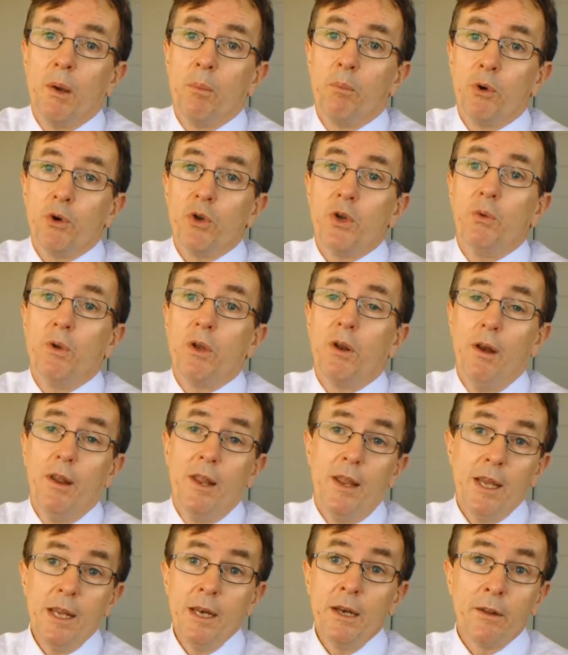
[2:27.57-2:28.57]
put you
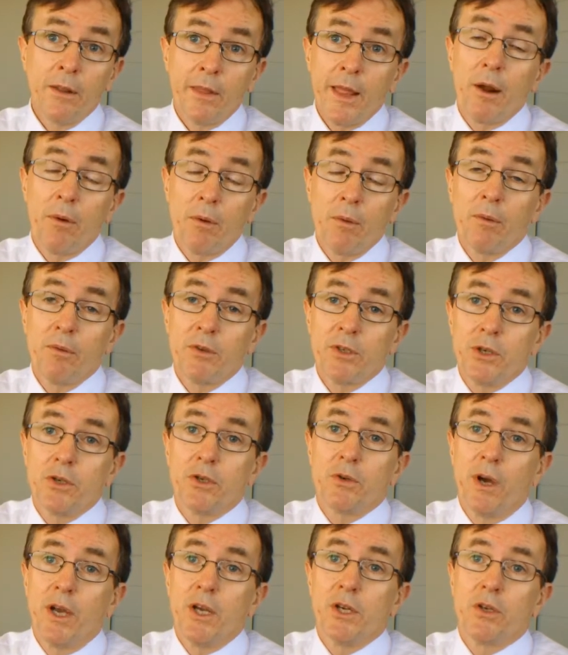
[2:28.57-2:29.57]
into that
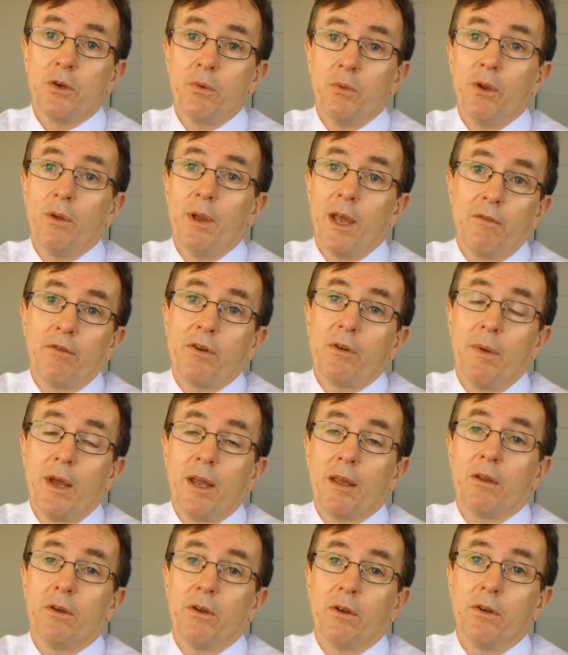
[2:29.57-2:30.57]
situation where you have to
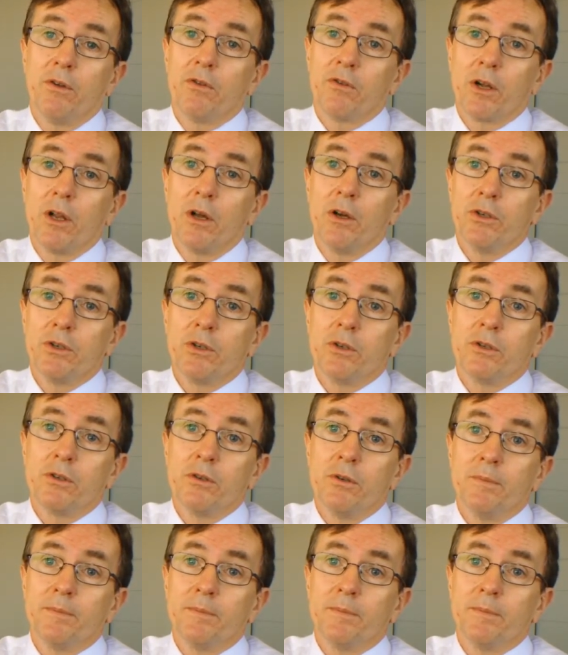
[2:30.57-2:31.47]
make those disclosures.